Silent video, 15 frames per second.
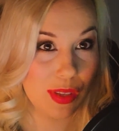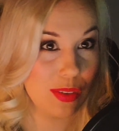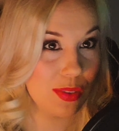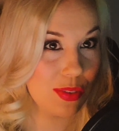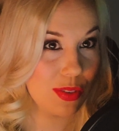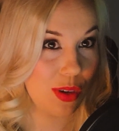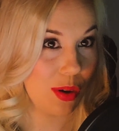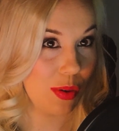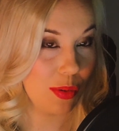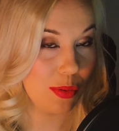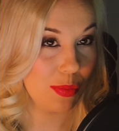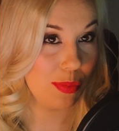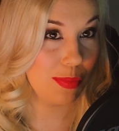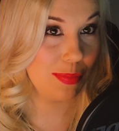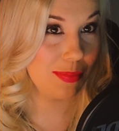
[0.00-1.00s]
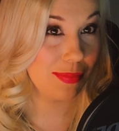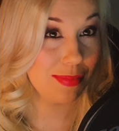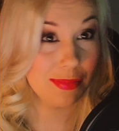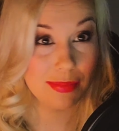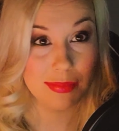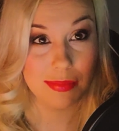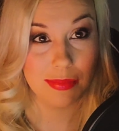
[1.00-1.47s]
So
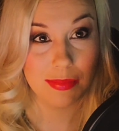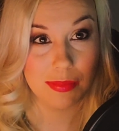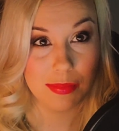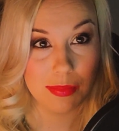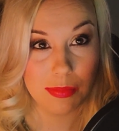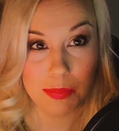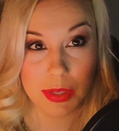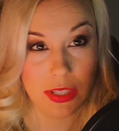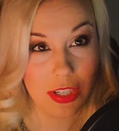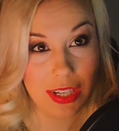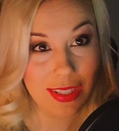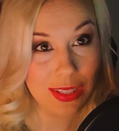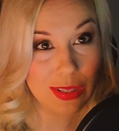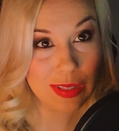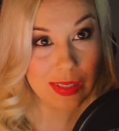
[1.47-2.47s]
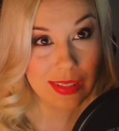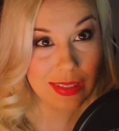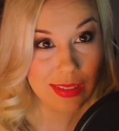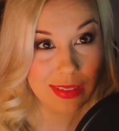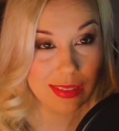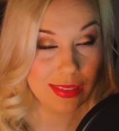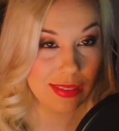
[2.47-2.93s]
be gentle.
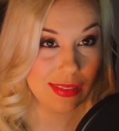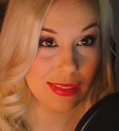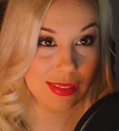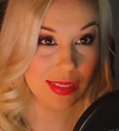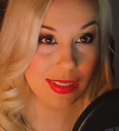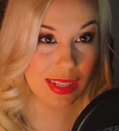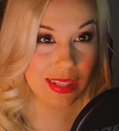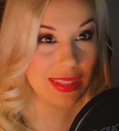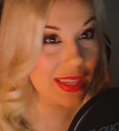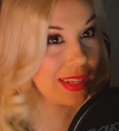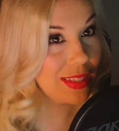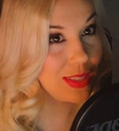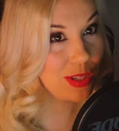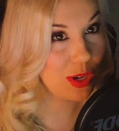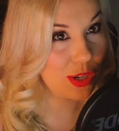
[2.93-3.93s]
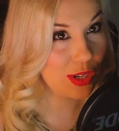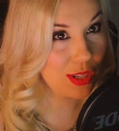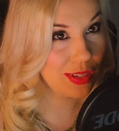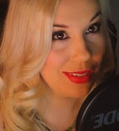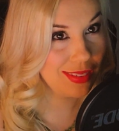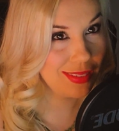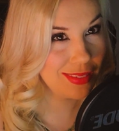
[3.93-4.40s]
Let's get started,
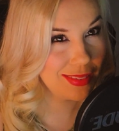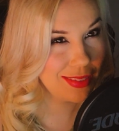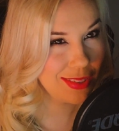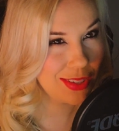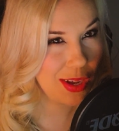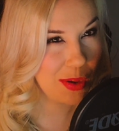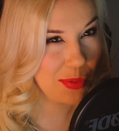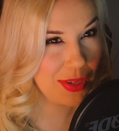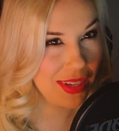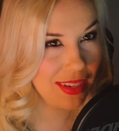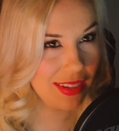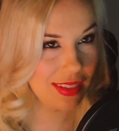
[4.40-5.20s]
shall we?